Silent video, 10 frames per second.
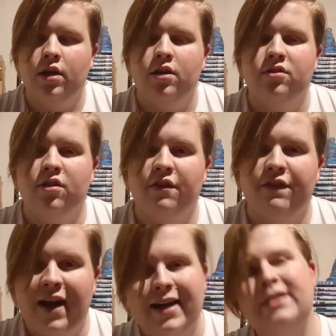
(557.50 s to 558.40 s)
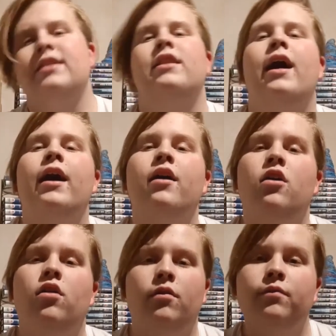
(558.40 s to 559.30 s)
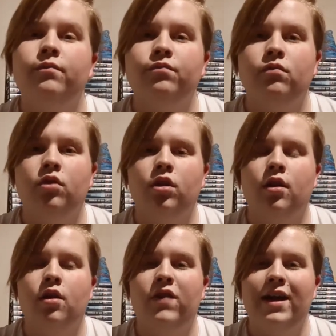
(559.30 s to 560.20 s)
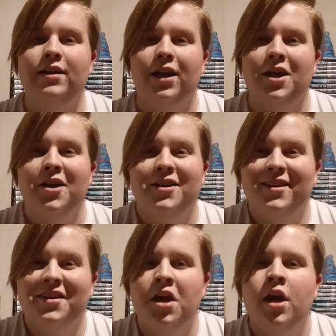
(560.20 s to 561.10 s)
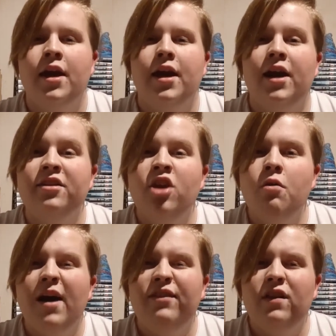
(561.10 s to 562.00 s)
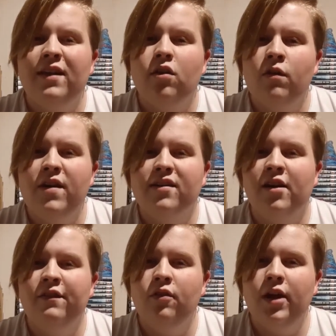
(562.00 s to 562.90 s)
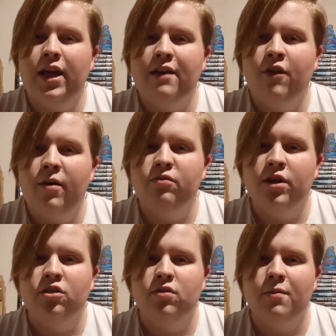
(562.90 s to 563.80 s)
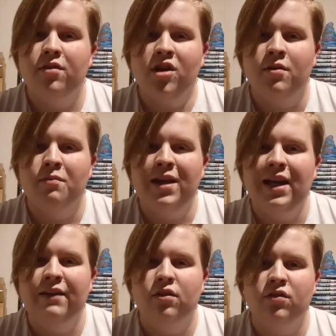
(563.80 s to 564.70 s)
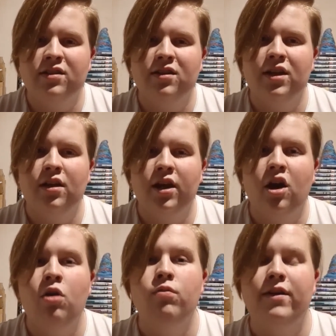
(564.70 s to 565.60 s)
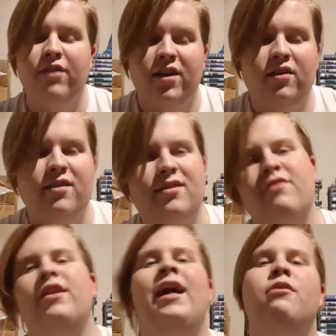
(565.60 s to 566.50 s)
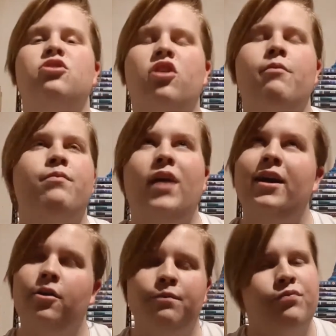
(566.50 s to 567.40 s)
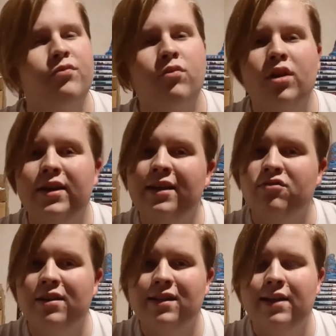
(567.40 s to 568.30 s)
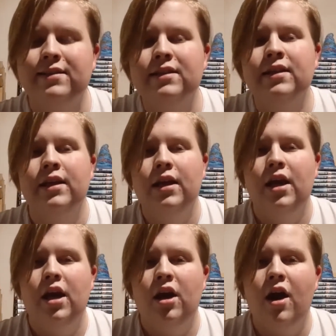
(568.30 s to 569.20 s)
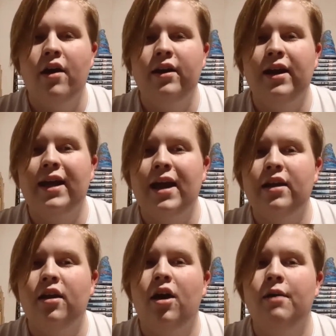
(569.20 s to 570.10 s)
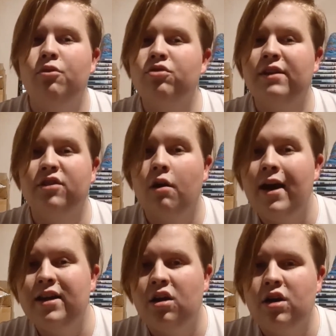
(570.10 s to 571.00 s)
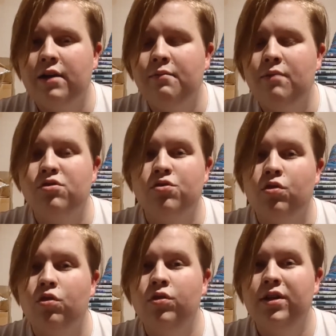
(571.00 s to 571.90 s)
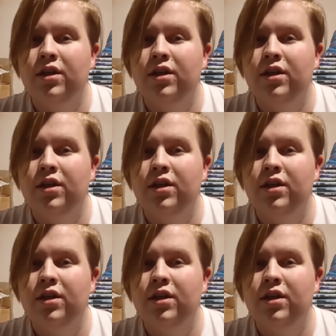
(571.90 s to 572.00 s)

So the fact that they, like, I don't know, I feel like that's obvious. I feel like if I was writing a Doctor episode, I would immediately, if I was writing something like, oh, we recognise it's a different language, I'd go, hang on, it gets translated. And again, I'm not trying to have a go at Ed Heim. I'm sure